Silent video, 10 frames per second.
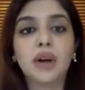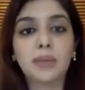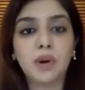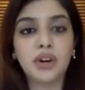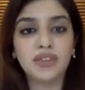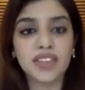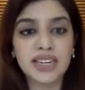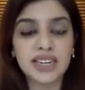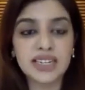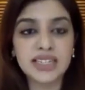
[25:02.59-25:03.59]
amount of
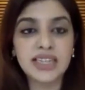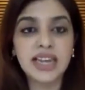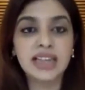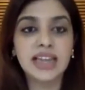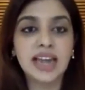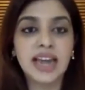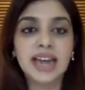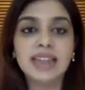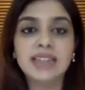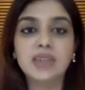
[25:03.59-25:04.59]
thinning is there, the hair
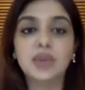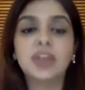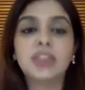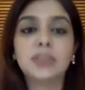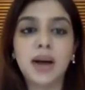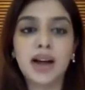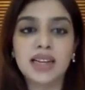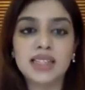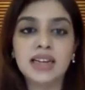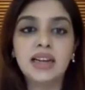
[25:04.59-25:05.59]
is looking
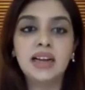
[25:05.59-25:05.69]
sparse